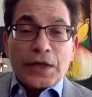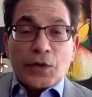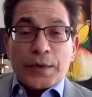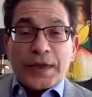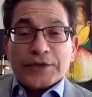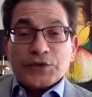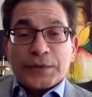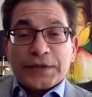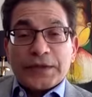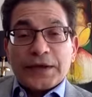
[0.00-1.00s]
We had to
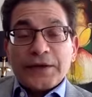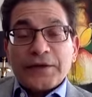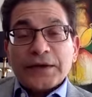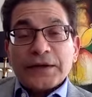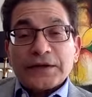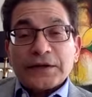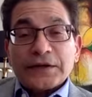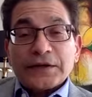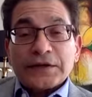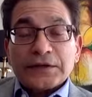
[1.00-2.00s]
be there and
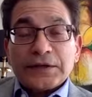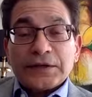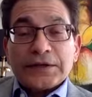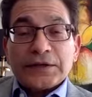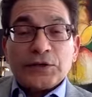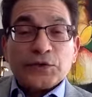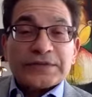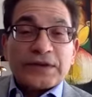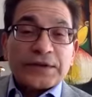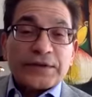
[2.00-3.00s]
learn the new
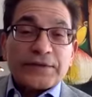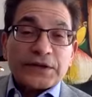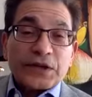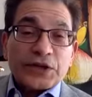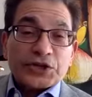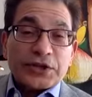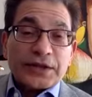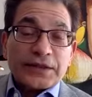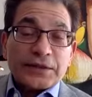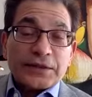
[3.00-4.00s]
South African national
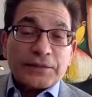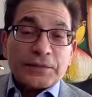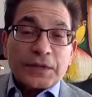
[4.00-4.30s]
anthem.